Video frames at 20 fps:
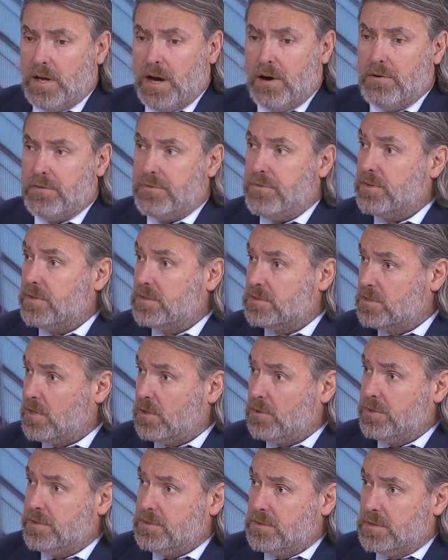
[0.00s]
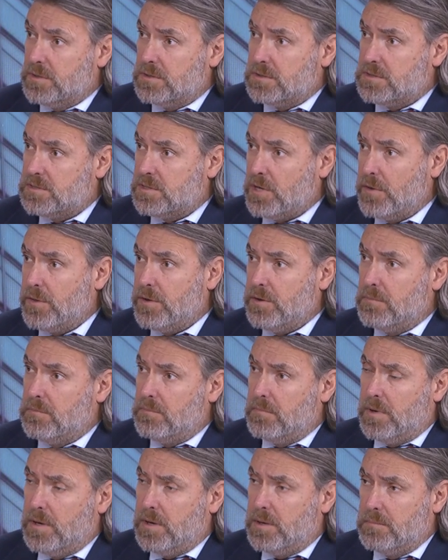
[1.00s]
current thing that's holding the
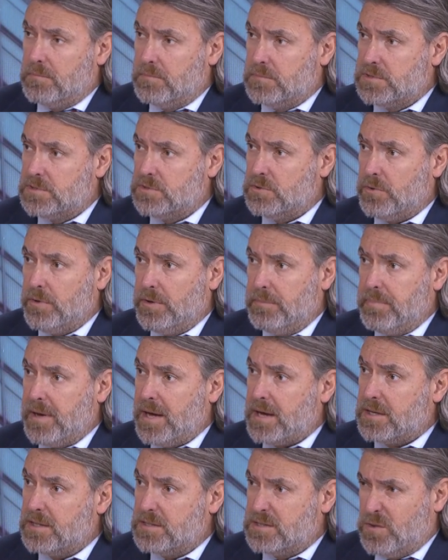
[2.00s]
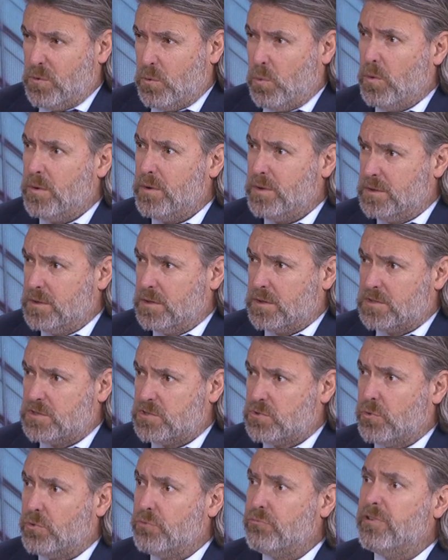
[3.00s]
sodium story back is the
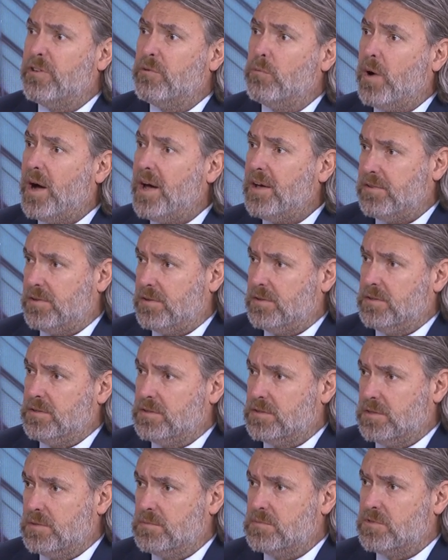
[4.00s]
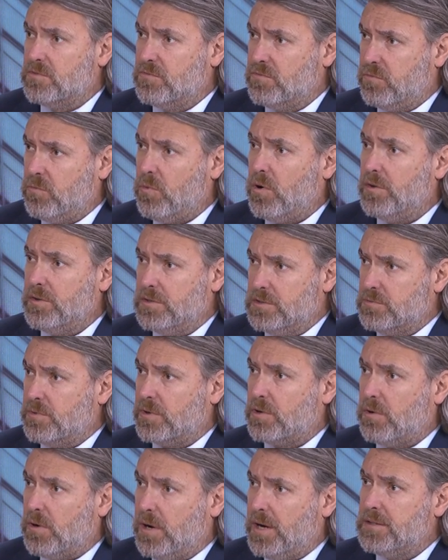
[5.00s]
extraordinary weight in terms of what is
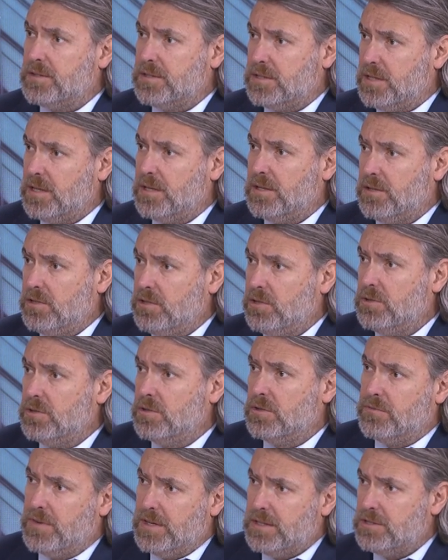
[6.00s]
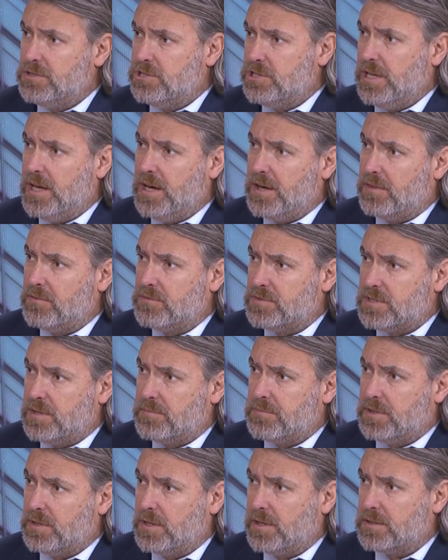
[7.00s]
required to get a unit of energy out of
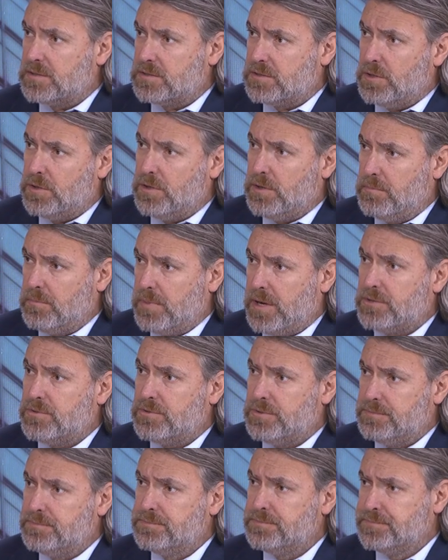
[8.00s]
something like a sodium battery.